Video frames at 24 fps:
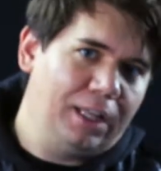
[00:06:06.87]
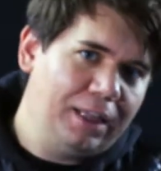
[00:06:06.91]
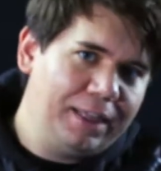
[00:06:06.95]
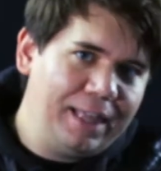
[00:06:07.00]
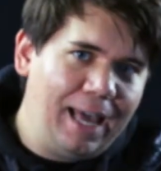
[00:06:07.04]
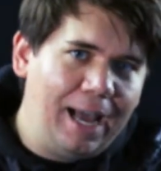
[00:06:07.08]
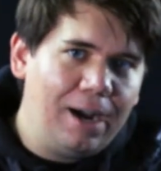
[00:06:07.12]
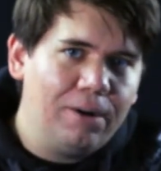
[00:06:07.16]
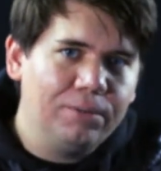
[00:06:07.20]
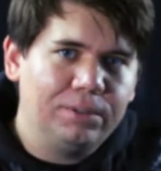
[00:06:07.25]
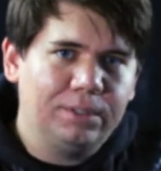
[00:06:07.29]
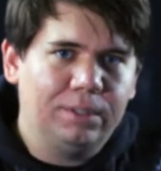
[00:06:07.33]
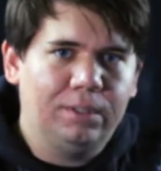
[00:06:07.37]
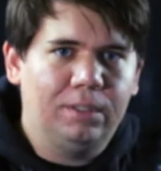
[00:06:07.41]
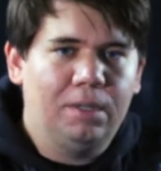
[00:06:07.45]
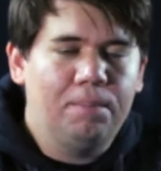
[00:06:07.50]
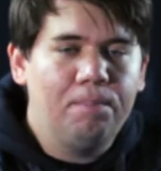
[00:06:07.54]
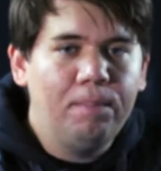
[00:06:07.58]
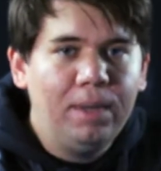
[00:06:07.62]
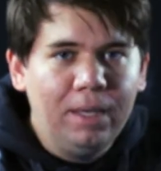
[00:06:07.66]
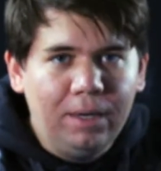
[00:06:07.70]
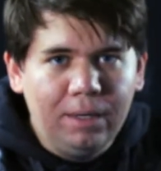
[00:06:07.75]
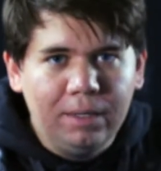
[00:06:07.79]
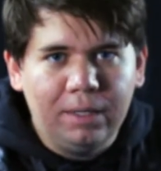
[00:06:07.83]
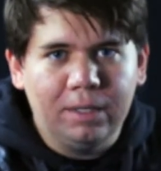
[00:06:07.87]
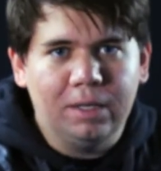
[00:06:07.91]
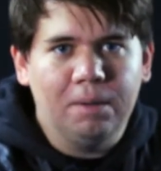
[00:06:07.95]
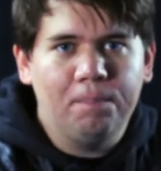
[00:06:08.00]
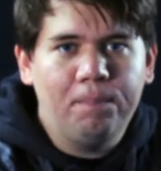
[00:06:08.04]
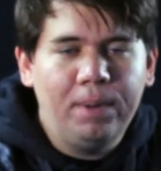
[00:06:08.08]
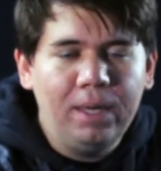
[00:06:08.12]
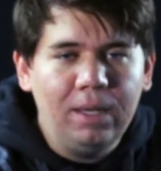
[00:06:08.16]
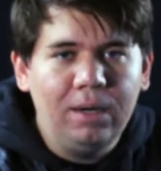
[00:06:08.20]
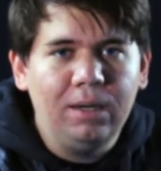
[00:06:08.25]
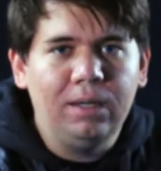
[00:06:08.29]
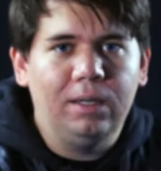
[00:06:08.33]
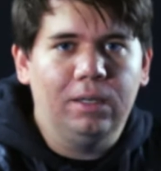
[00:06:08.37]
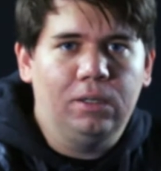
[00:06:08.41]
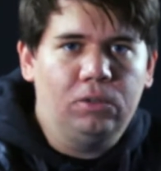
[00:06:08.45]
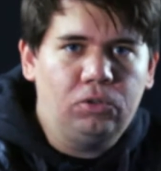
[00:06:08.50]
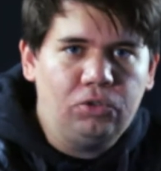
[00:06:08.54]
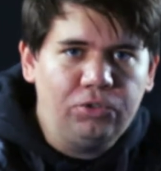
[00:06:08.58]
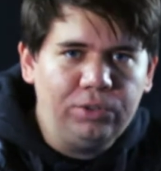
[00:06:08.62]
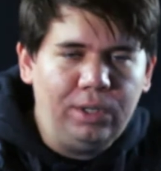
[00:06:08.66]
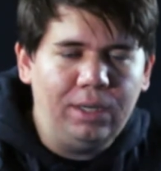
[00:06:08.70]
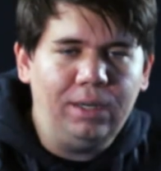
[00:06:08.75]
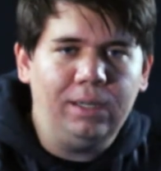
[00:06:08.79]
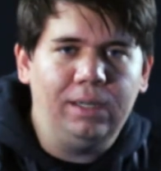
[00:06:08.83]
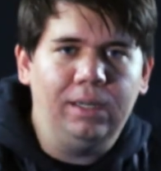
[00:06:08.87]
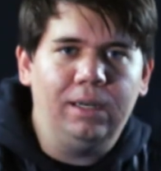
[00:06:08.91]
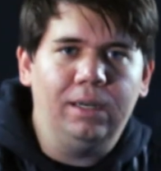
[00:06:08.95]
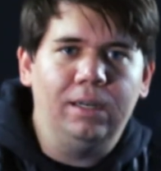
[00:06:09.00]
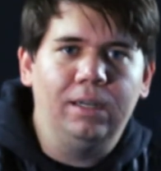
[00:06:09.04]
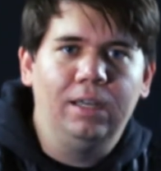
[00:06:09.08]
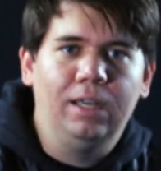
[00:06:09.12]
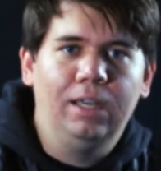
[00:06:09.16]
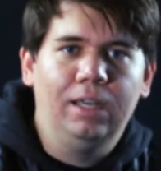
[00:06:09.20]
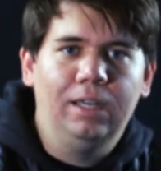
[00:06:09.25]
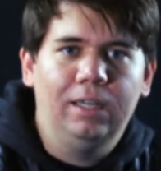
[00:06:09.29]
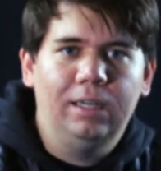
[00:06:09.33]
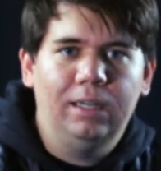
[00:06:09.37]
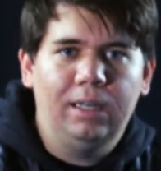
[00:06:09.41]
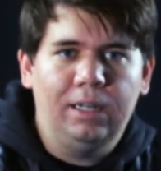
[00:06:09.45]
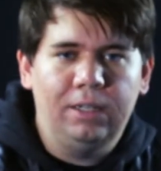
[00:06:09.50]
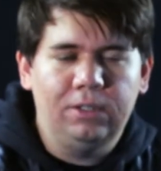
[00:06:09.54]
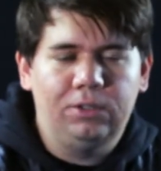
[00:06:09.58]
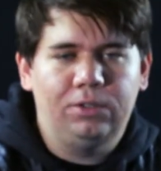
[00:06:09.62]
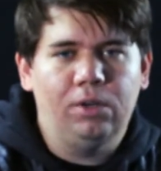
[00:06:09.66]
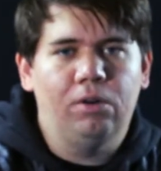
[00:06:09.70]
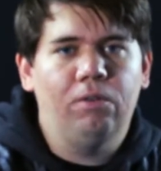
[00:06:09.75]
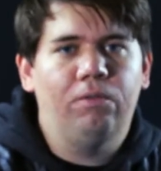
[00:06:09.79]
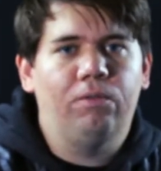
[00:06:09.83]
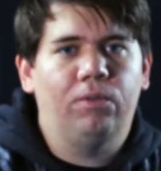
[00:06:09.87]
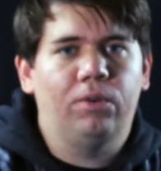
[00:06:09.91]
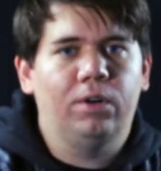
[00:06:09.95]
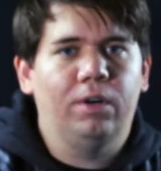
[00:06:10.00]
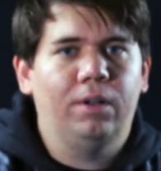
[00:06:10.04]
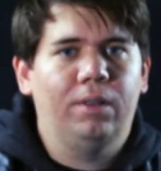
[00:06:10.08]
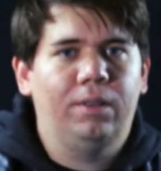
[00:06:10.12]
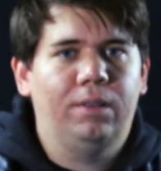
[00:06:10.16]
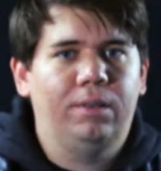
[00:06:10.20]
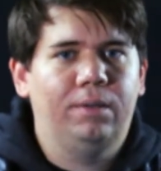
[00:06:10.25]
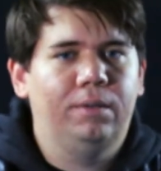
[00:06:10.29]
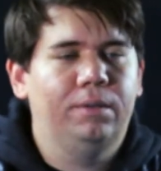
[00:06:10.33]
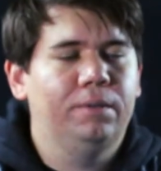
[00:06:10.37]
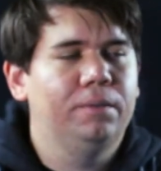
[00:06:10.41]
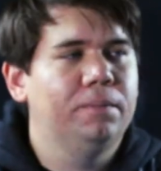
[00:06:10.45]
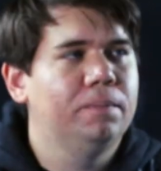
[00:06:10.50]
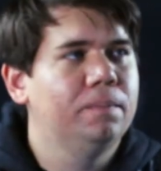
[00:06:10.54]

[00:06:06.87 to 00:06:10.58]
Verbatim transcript: 1,000, 1,000,000, 1,000,000,000, 1,000,000,000,000, and so forth.